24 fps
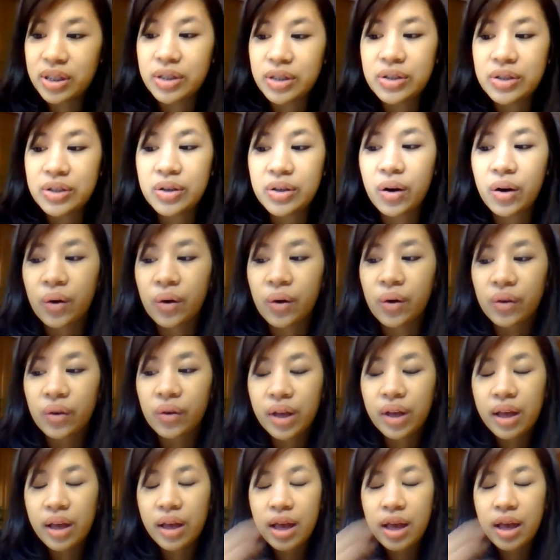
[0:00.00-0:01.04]
and so.
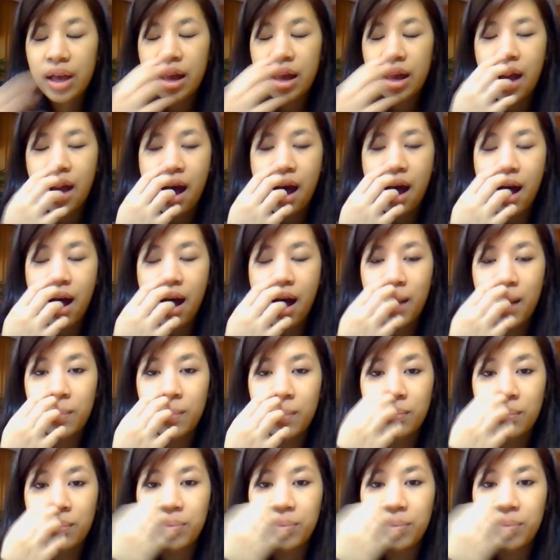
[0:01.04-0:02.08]

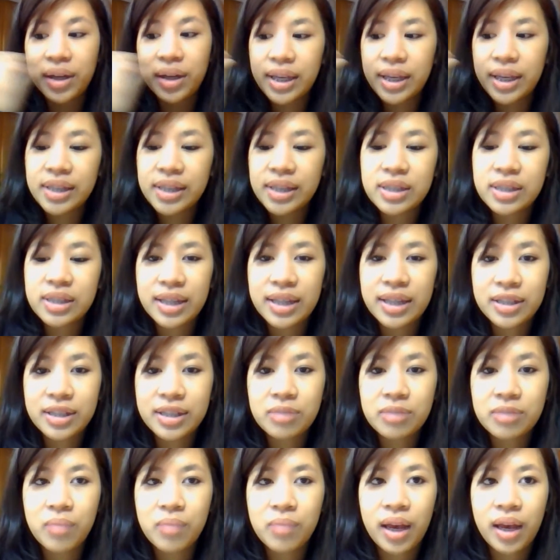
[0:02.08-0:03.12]
But yes,
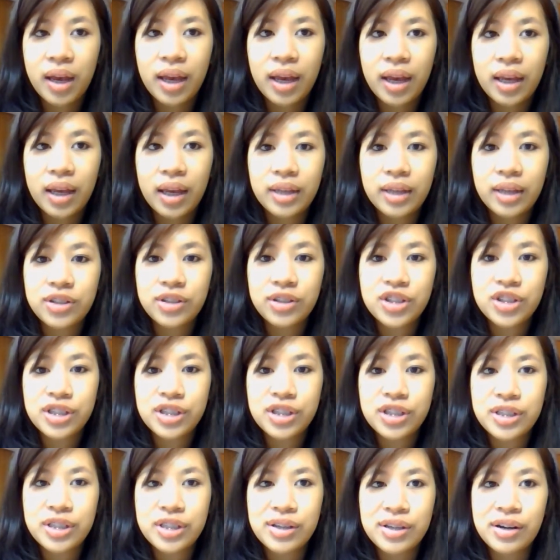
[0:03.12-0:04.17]
that's my
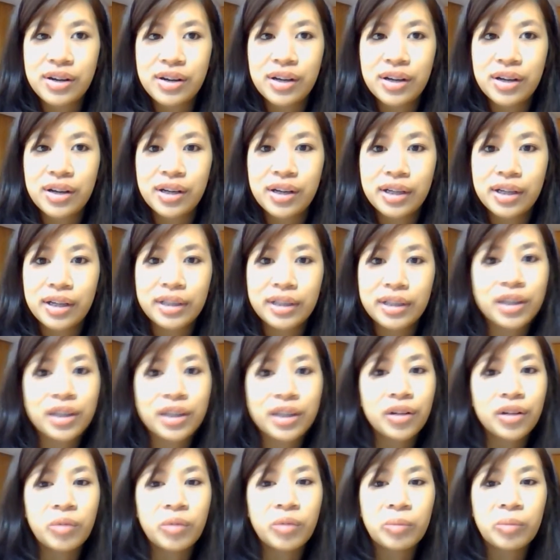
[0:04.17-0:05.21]
gist on
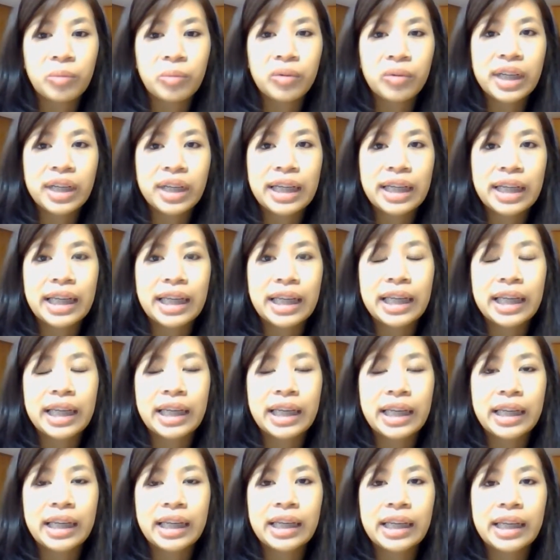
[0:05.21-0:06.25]
clinical paperwork,
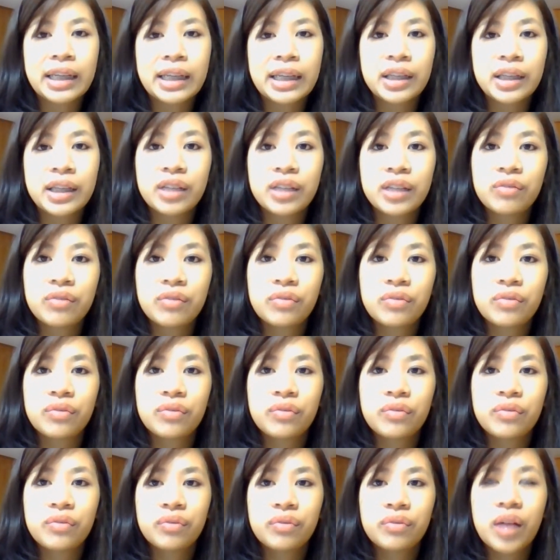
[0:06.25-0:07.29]
and
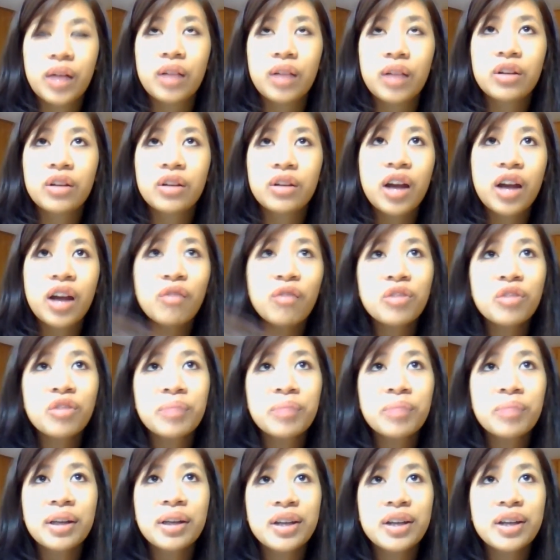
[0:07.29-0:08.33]
I'll look out for
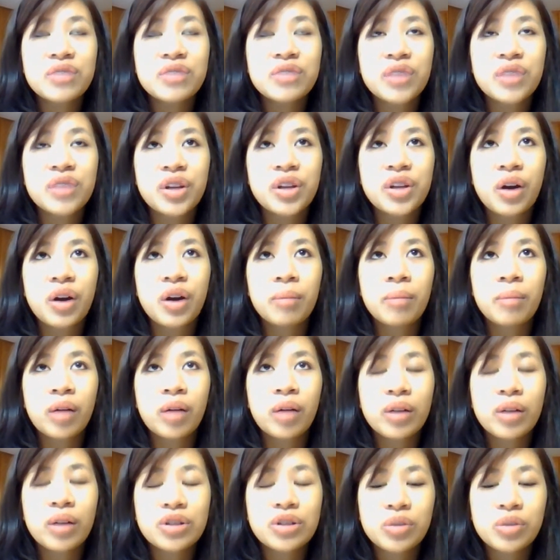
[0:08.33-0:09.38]
my next video. I'm not
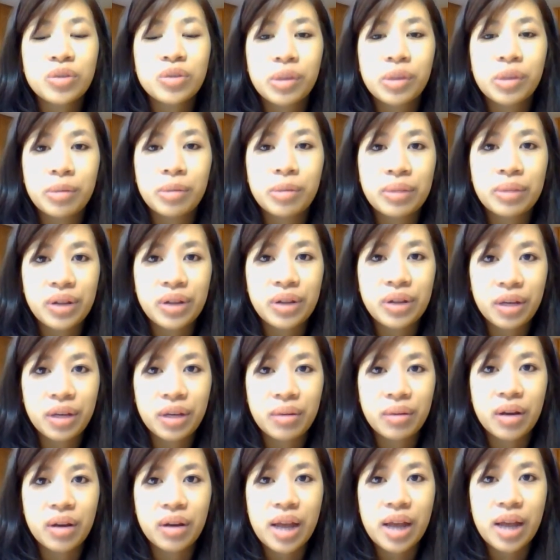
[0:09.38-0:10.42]
quite sure what I'm going to be talking
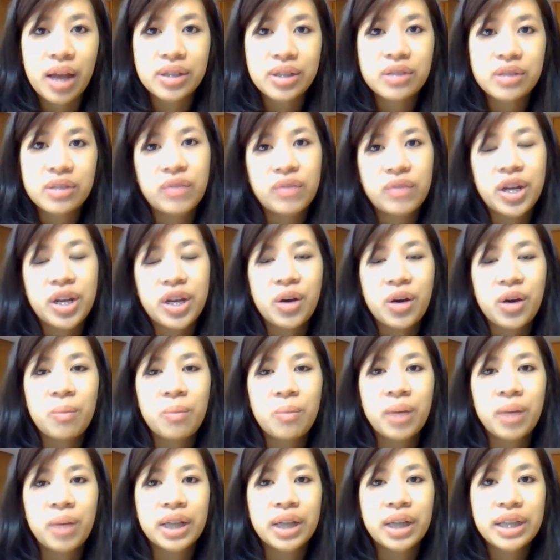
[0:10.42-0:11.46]
about next video,
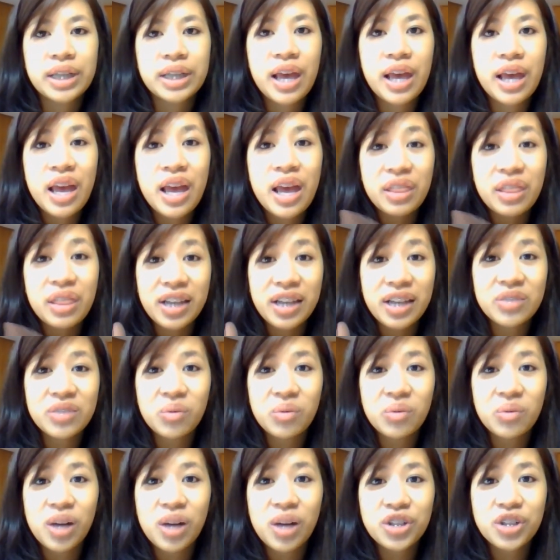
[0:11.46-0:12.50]
but thanks
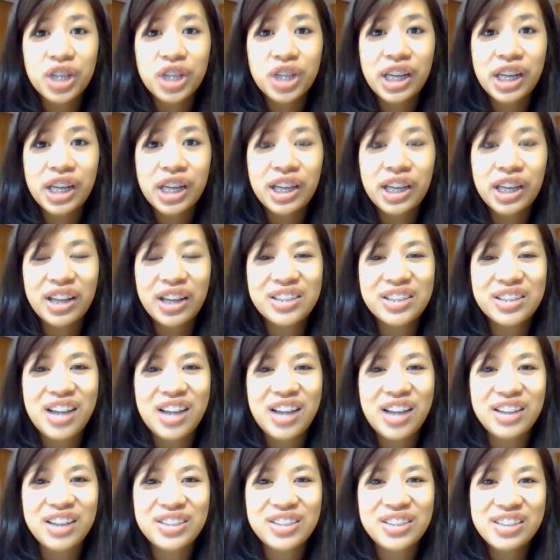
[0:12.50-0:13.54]
for watching, and I'll
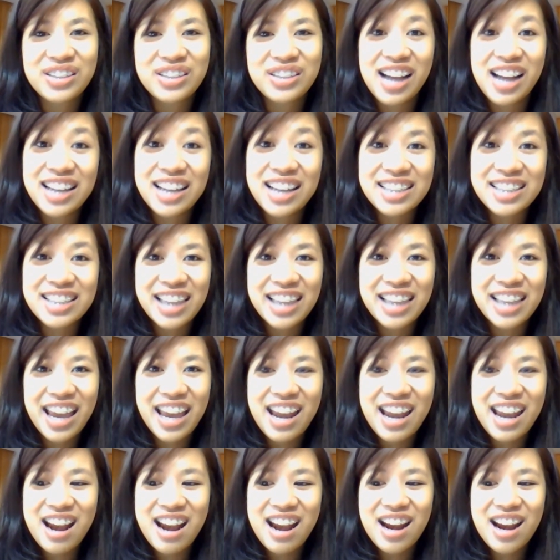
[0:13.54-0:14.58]
talk to you guys
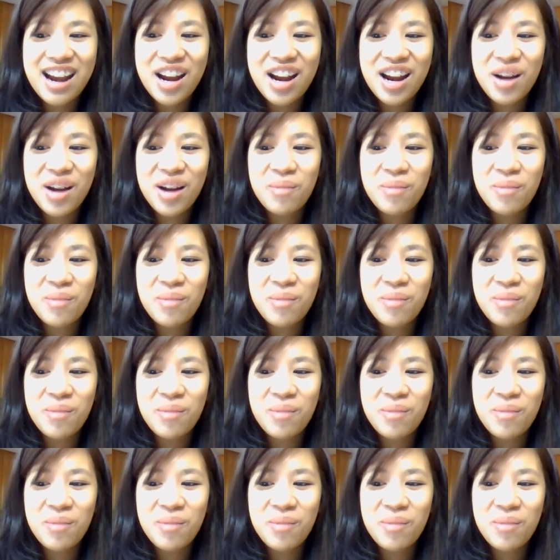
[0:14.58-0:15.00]
later.